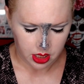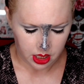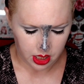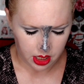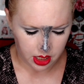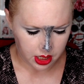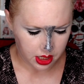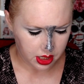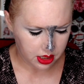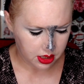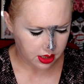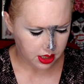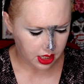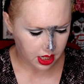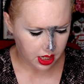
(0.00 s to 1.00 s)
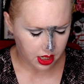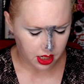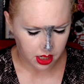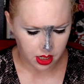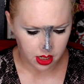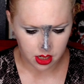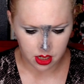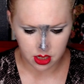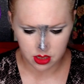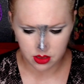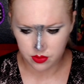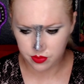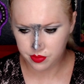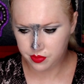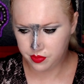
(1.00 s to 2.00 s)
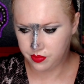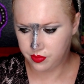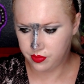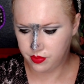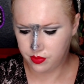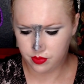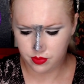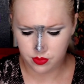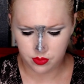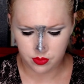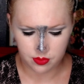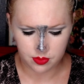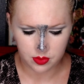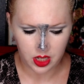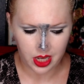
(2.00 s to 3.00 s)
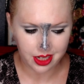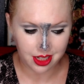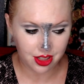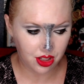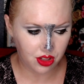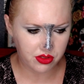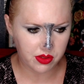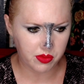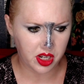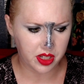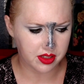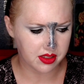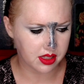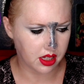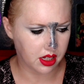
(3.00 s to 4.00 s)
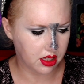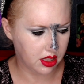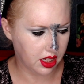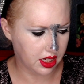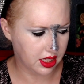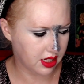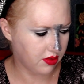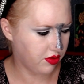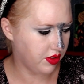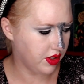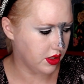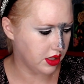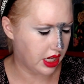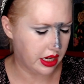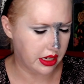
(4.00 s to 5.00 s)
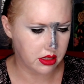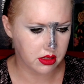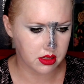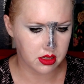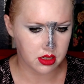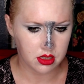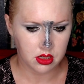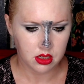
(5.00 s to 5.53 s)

and they I can use them on the skin, like they feel nice.